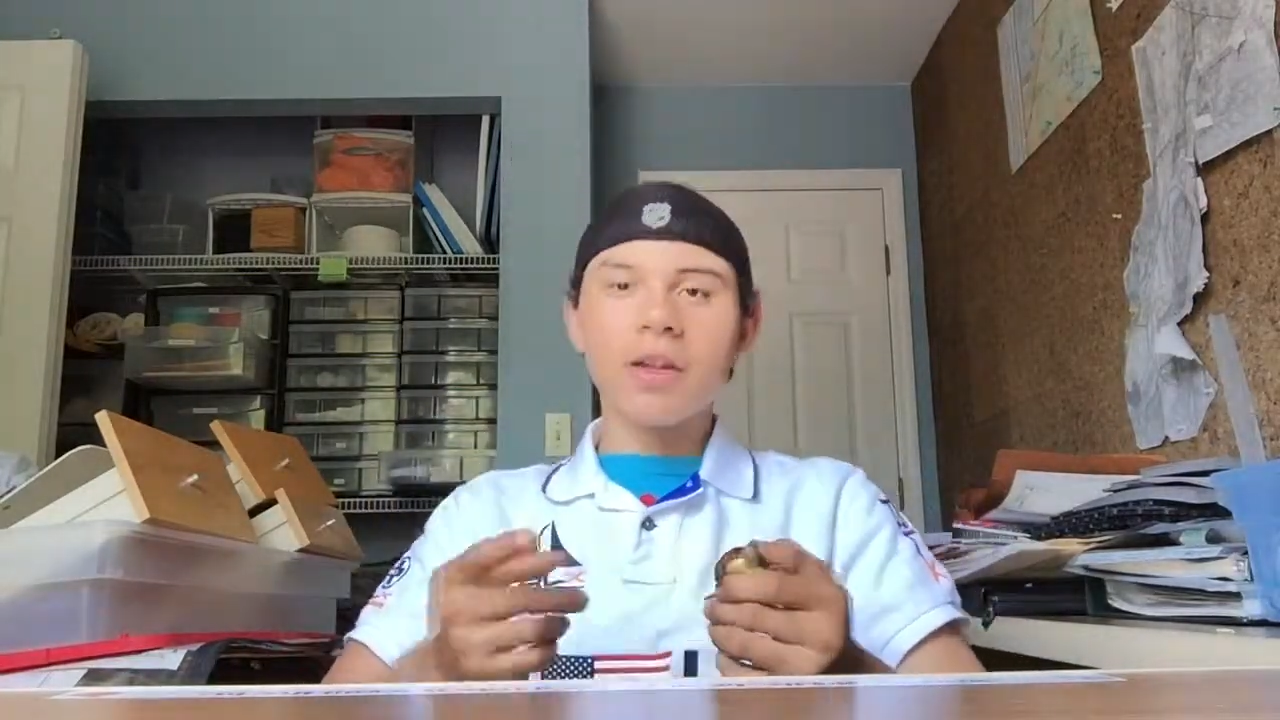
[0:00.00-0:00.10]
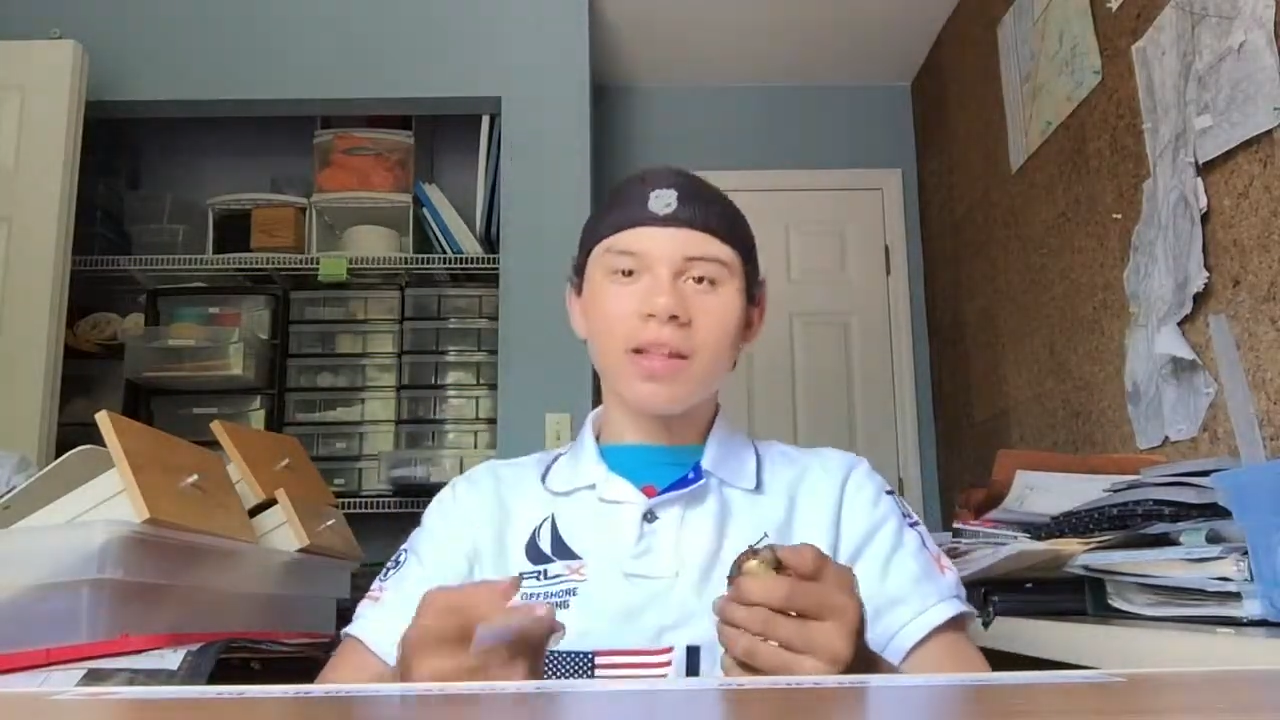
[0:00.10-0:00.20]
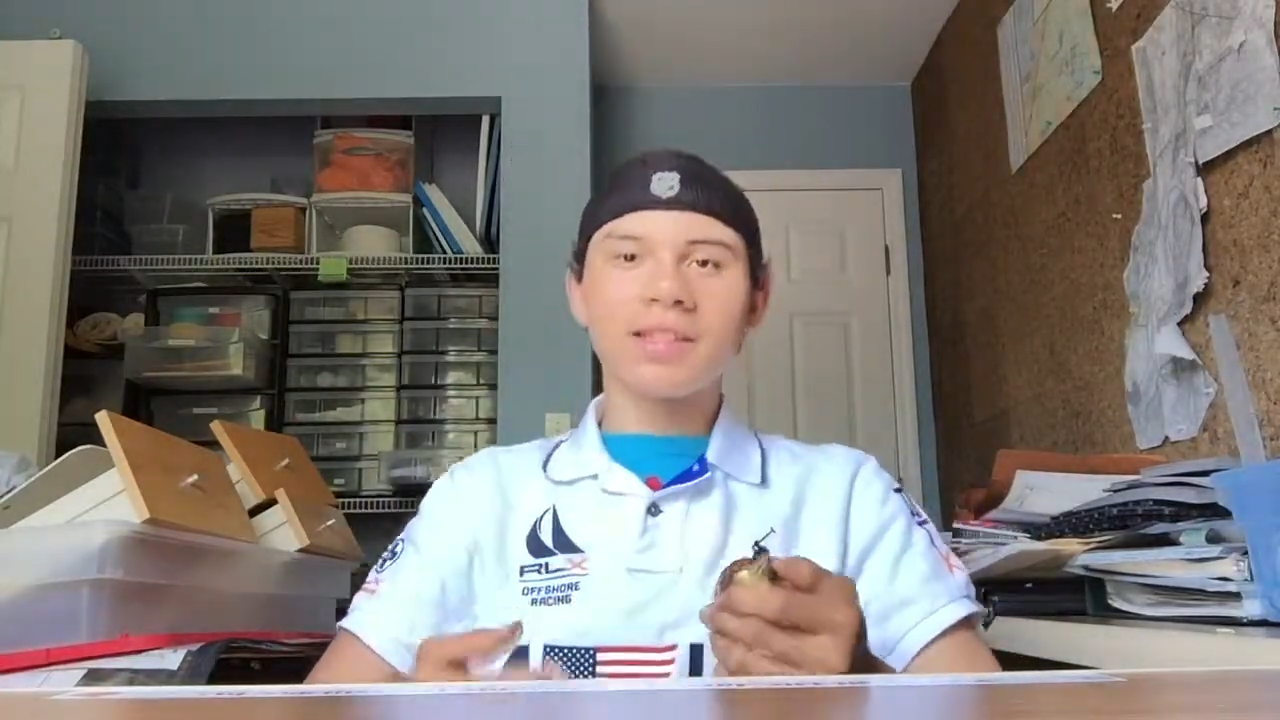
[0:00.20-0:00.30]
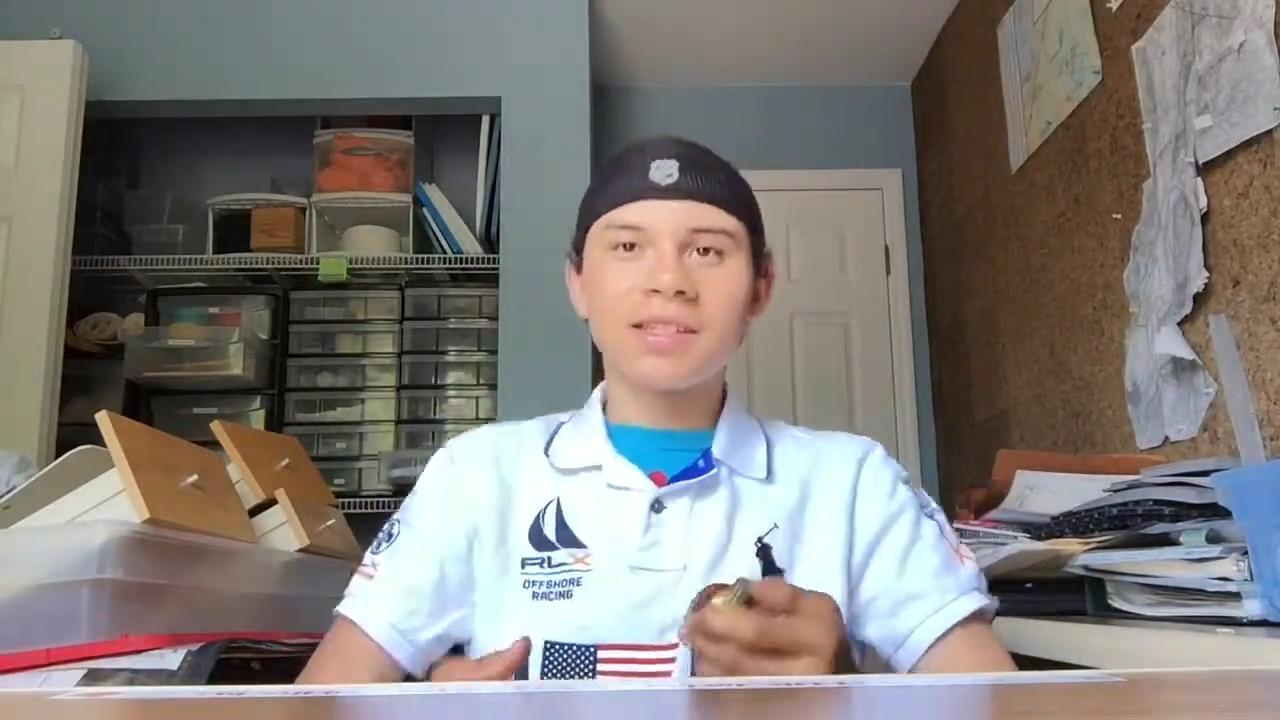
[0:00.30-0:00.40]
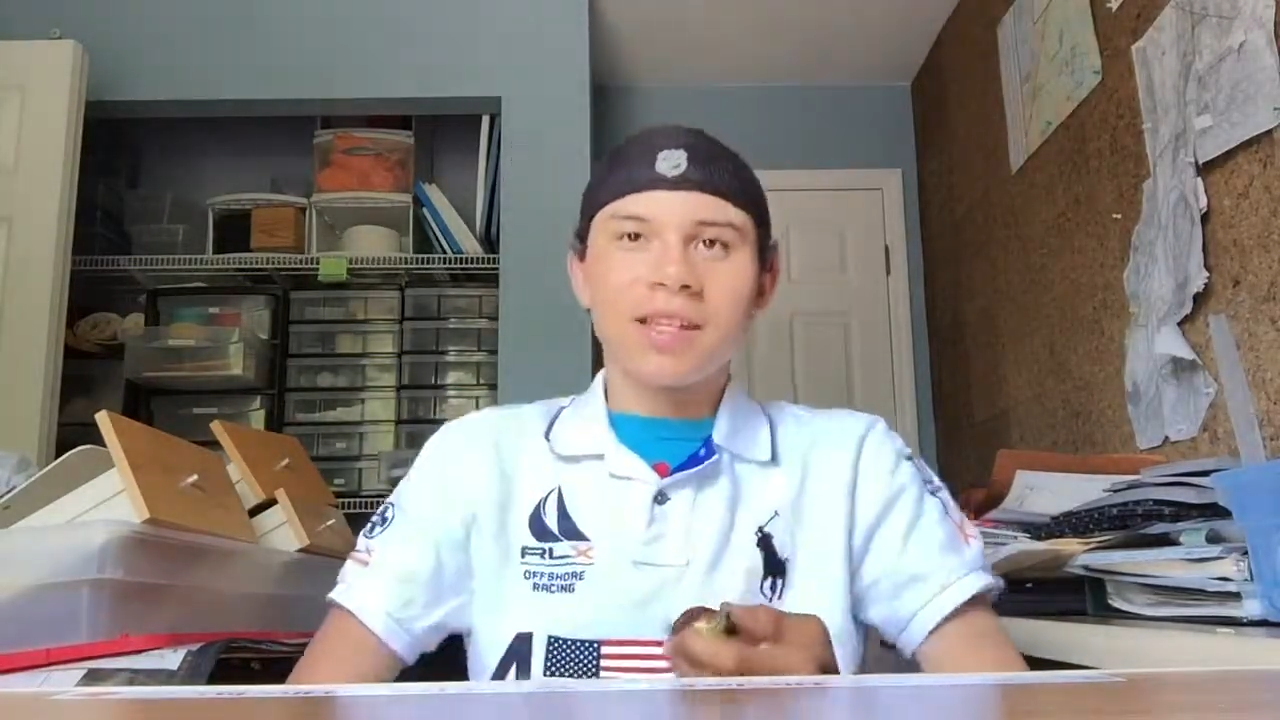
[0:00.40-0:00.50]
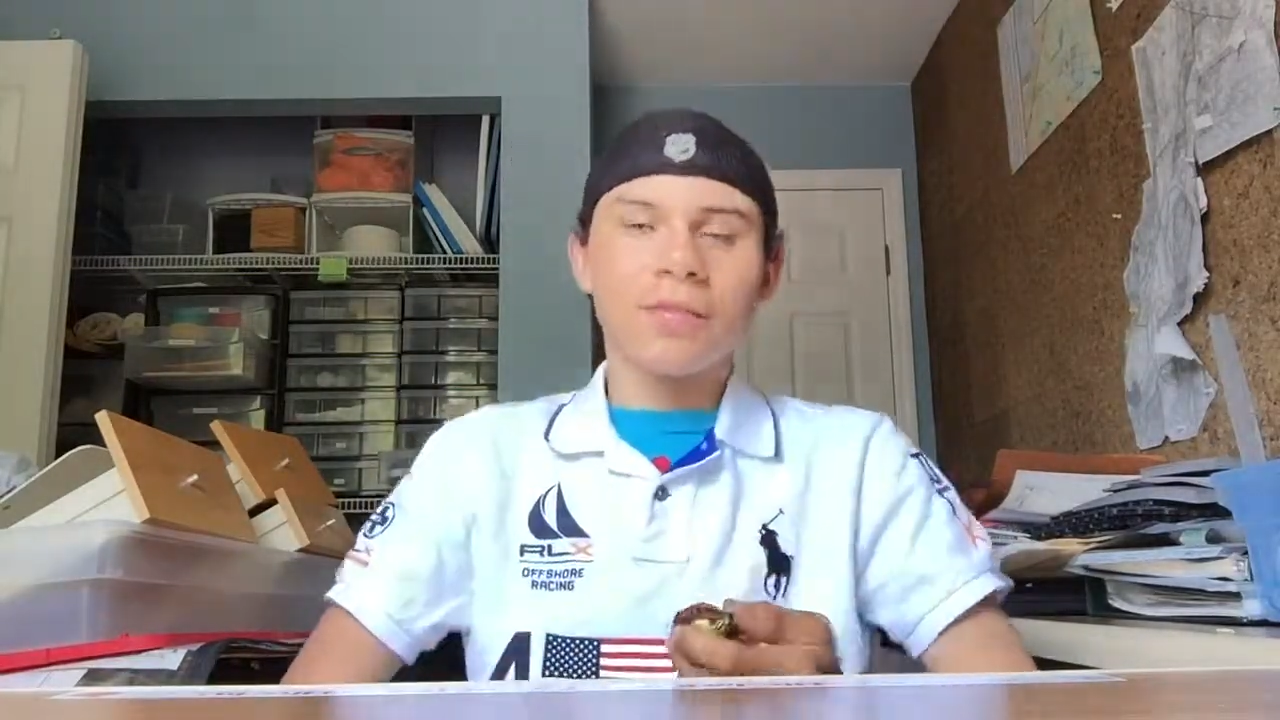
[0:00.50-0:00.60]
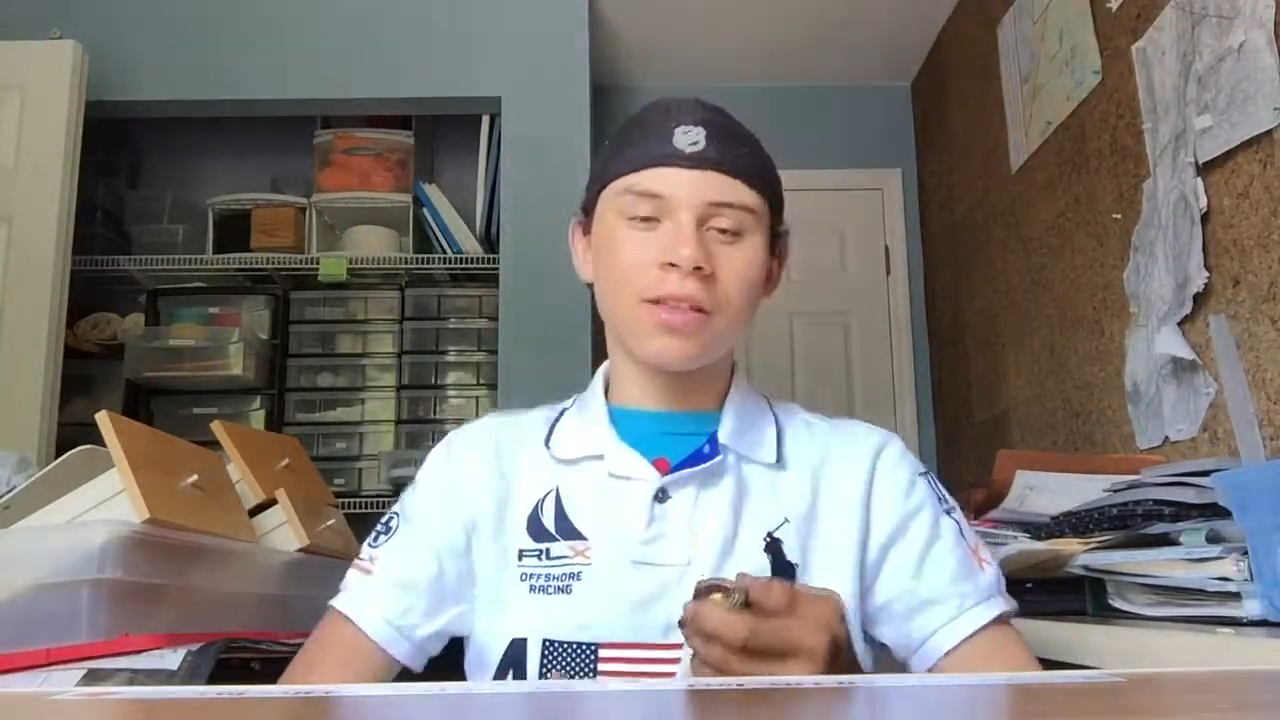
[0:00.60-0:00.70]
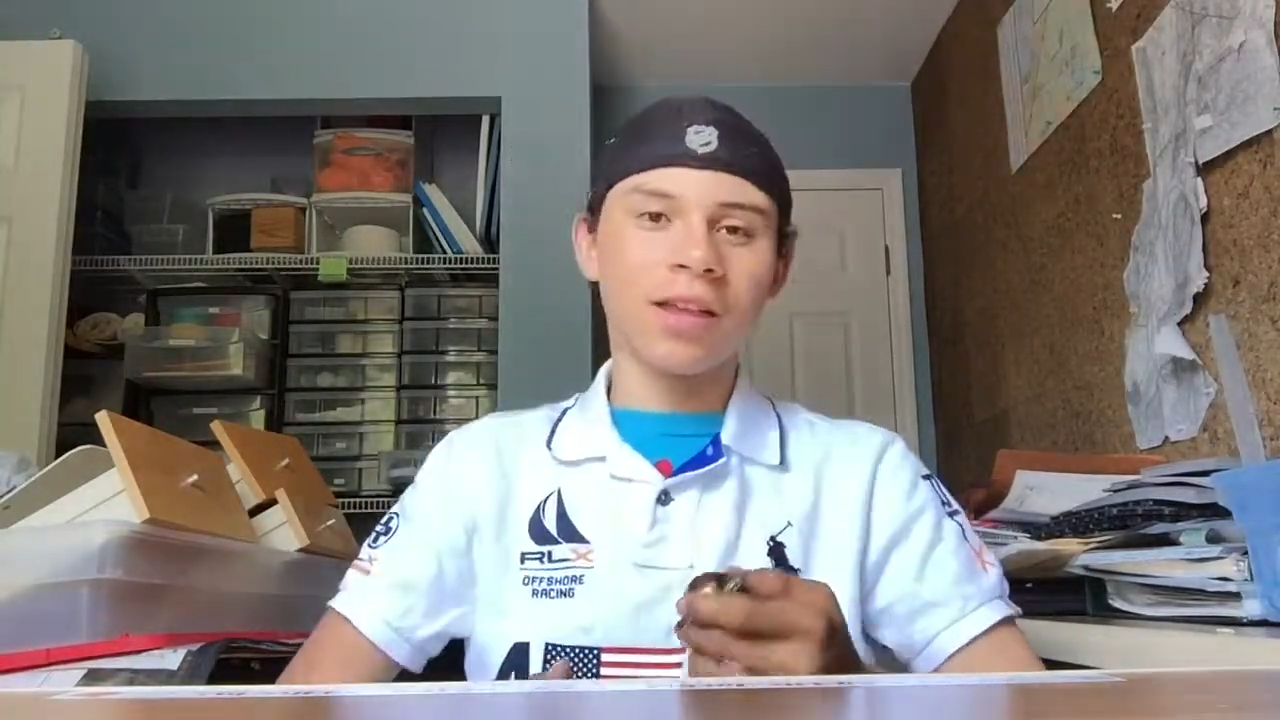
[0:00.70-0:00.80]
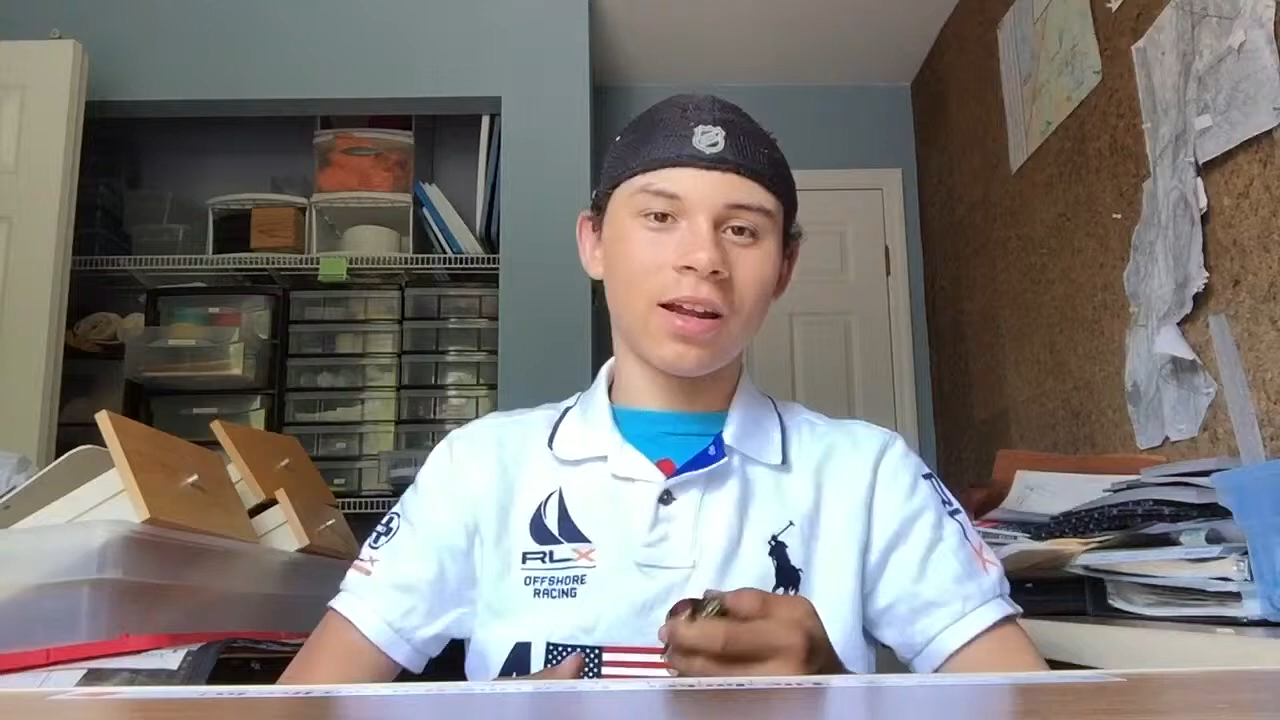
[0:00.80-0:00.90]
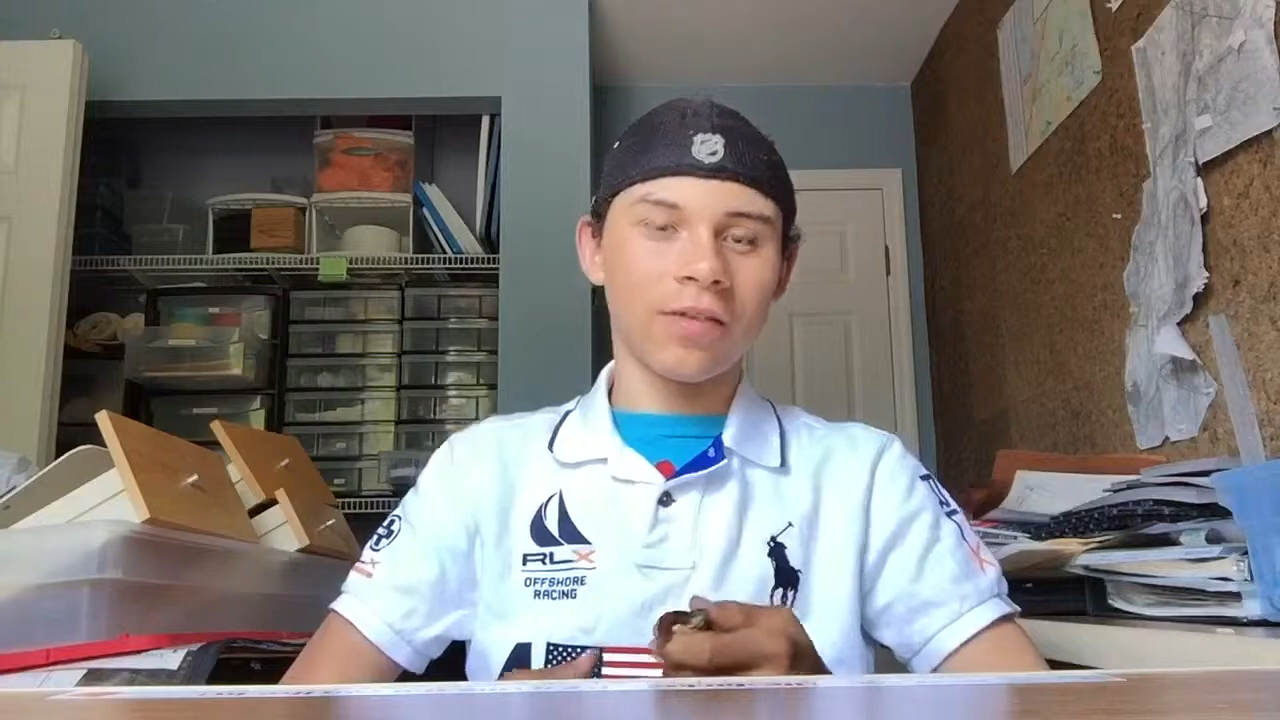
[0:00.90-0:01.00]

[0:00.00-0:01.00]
that's the same with a lot